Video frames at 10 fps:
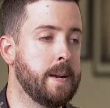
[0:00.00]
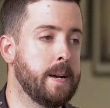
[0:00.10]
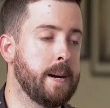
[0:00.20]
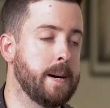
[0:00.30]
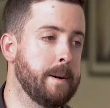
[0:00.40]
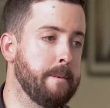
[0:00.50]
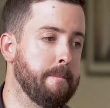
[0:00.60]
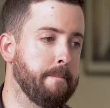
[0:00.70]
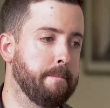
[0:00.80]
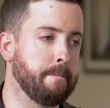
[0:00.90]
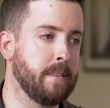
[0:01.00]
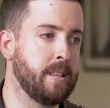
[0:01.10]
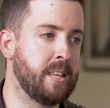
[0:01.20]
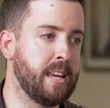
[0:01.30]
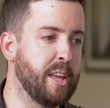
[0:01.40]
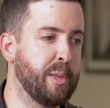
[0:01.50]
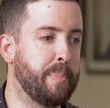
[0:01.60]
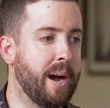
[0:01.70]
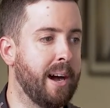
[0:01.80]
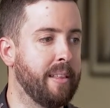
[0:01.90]
Um, the other
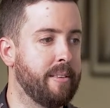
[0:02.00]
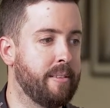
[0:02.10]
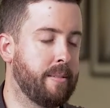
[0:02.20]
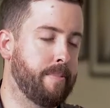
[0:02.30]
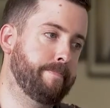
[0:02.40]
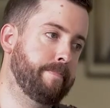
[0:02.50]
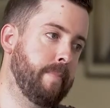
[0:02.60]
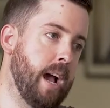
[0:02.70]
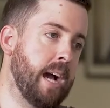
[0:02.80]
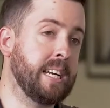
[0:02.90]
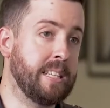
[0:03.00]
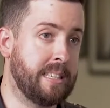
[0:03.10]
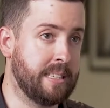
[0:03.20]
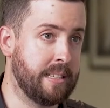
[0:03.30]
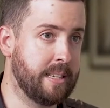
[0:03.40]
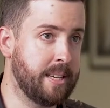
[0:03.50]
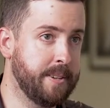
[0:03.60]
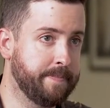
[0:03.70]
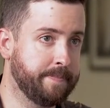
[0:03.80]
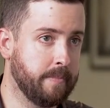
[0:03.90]
parts are consistency,
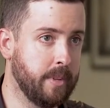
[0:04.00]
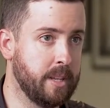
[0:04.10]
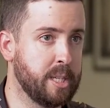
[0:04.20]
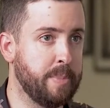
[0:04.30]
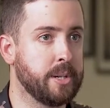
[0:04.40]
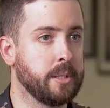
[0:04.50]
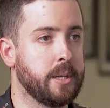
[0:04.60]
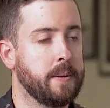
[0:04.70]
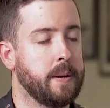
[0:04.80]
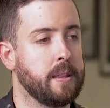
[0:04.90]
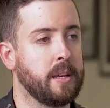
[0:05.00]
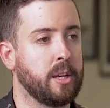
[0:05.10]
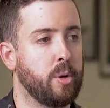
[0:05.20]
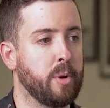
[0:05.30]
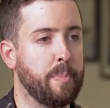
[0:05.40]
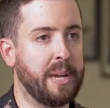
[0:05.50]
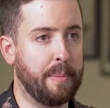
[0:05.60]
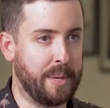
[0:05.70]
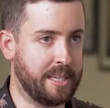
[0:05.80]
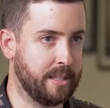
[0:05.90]
especially. I think you want to be a
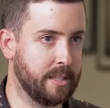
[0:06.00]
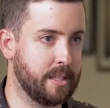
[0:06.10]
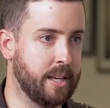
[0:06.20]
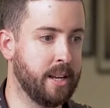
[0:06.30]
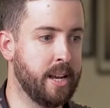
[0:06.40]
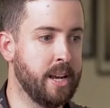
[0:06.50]
business that